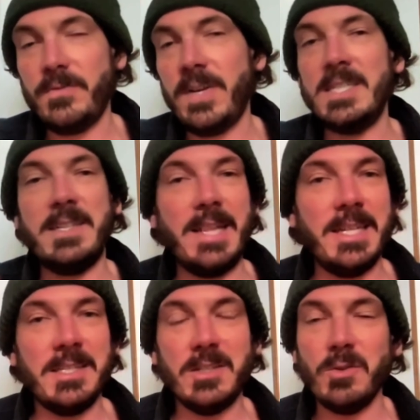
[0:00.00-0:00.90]

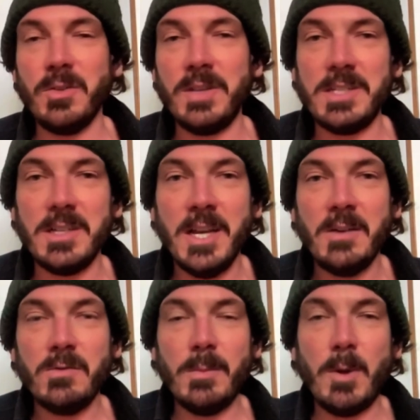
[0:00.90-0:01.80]
lenses or in these
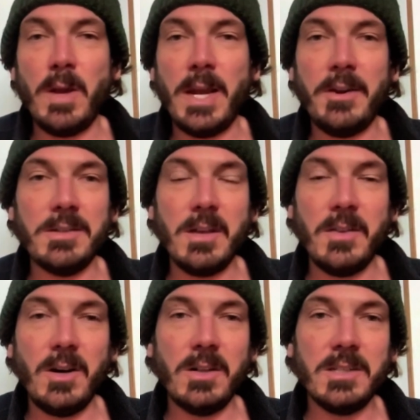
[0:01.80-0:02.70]
remote areas like
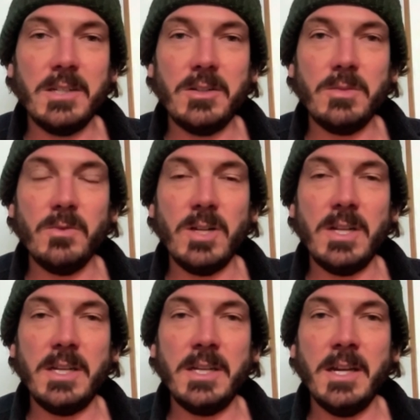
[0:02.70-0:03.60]
the Arctic. You can
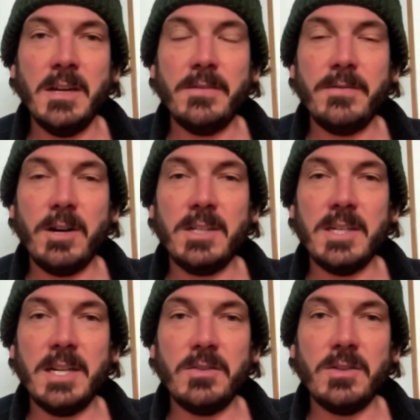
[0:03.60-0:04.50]
really find
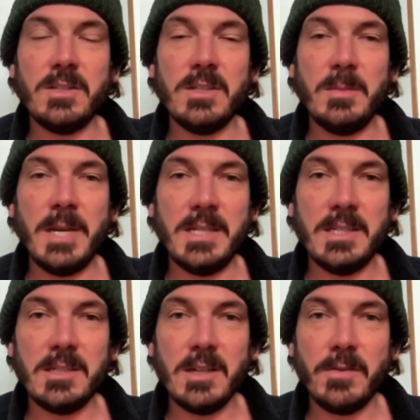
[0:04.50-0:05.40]
interesting,
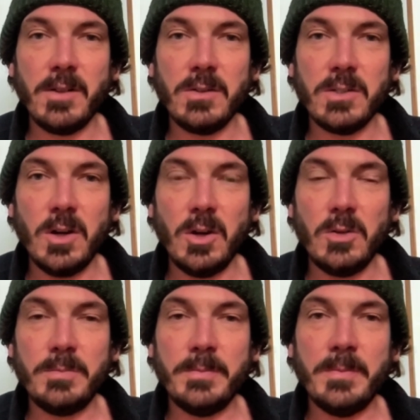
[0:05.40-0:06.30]
amazing stuff close to
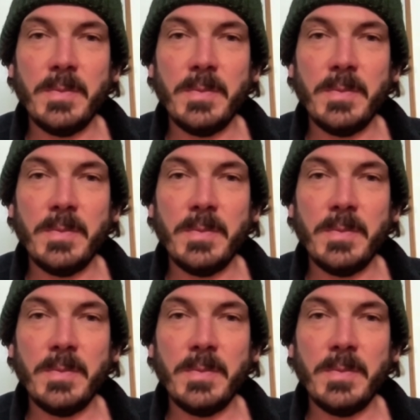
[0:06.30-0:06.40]
home.